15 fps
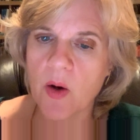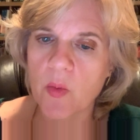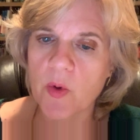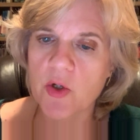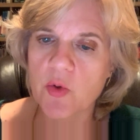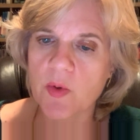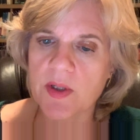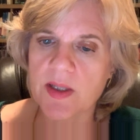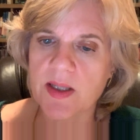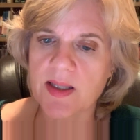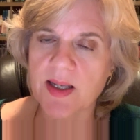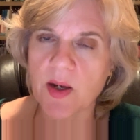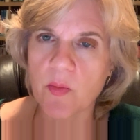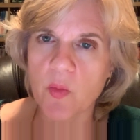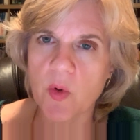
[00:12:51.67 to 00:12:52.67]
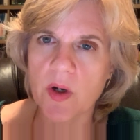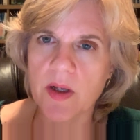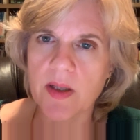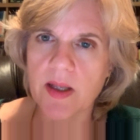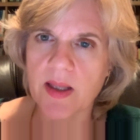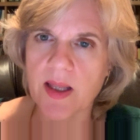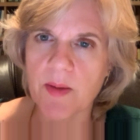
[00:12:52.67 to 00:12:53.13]
which was the same
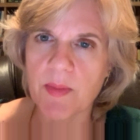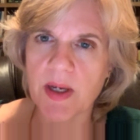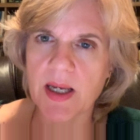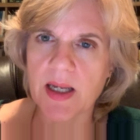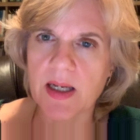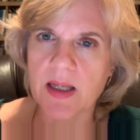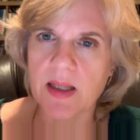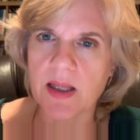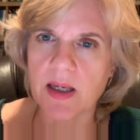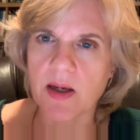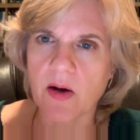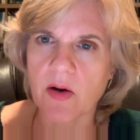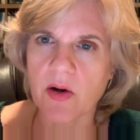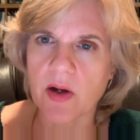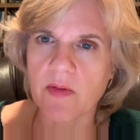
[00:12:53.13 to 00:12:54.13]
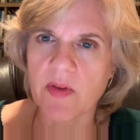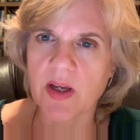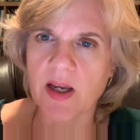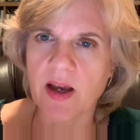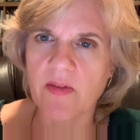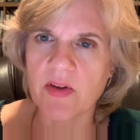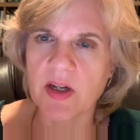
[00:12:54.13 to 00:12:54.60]
one that they made the Ark of the
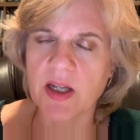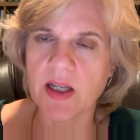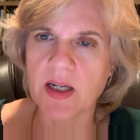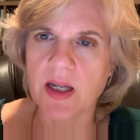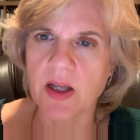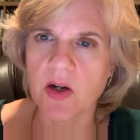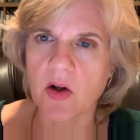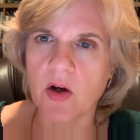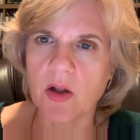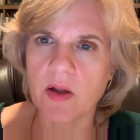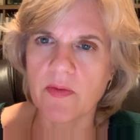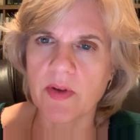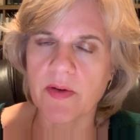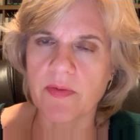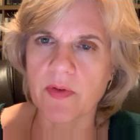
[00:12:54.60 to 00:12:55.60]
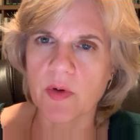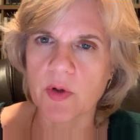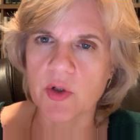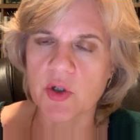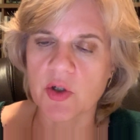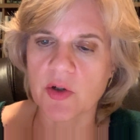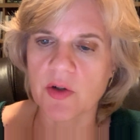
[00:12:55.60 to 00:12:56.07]
Covenant and all of the
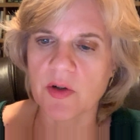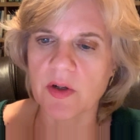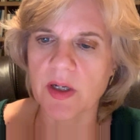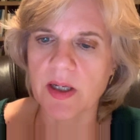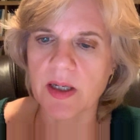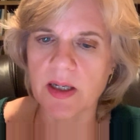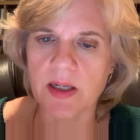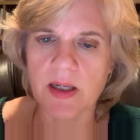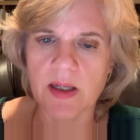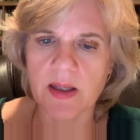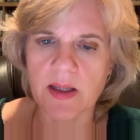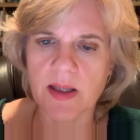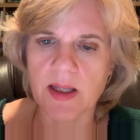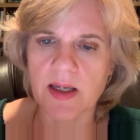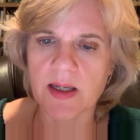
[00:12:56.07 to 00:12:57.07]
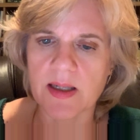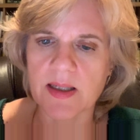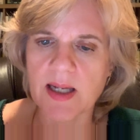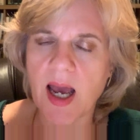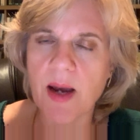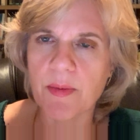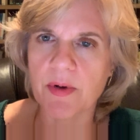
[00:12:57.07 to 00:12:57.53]
furniture in the
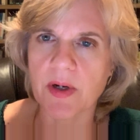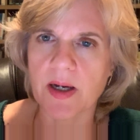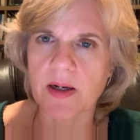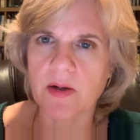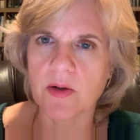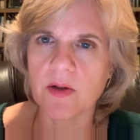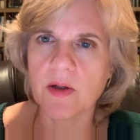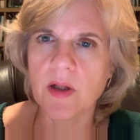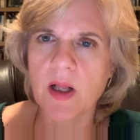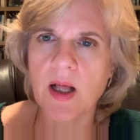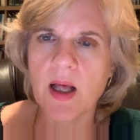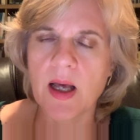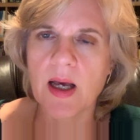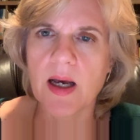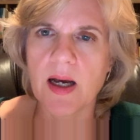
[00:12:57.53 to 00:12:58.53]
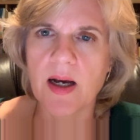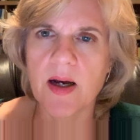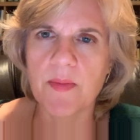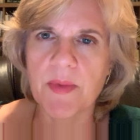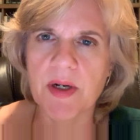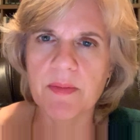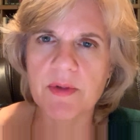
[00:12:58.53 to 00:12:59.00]
tabernacle.
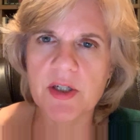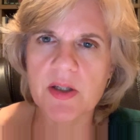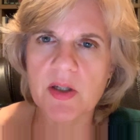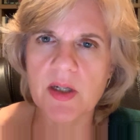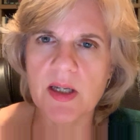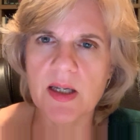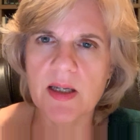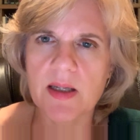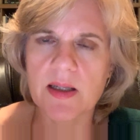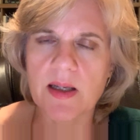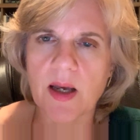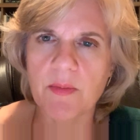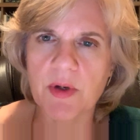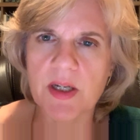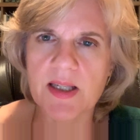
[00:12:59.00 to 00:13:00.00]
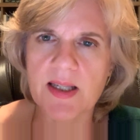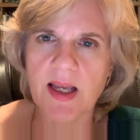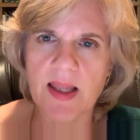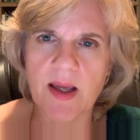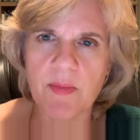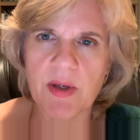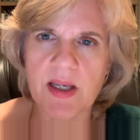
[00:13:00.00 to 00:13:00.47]
And I'm going to say
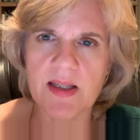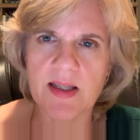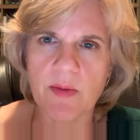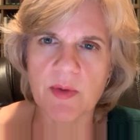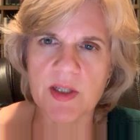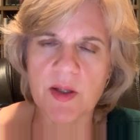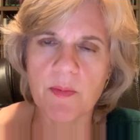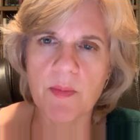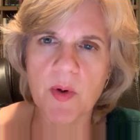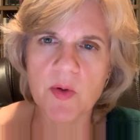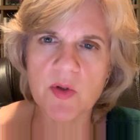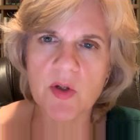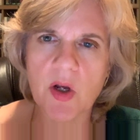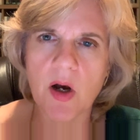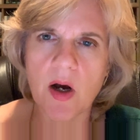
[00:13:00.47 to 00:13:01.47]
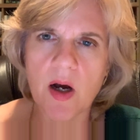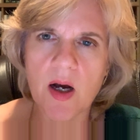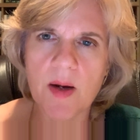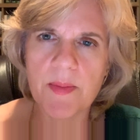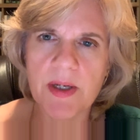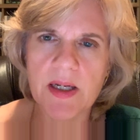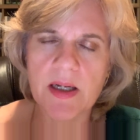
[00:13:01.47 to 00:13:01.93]
that because that was the most
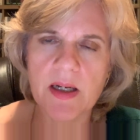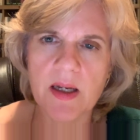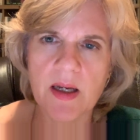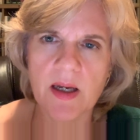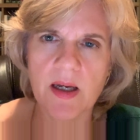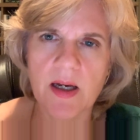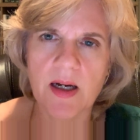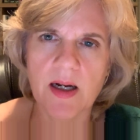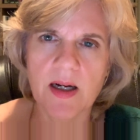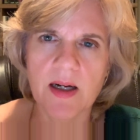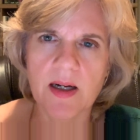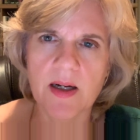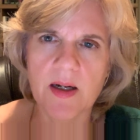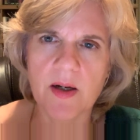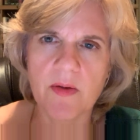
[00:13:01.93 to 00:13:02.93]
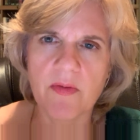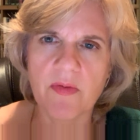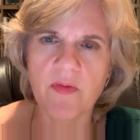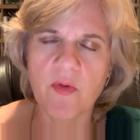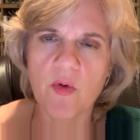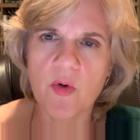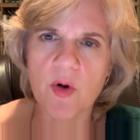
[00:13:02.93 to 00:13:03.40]
common
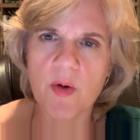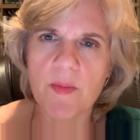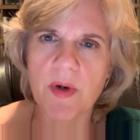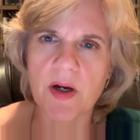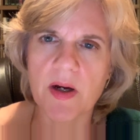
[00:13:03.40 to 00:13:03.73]
form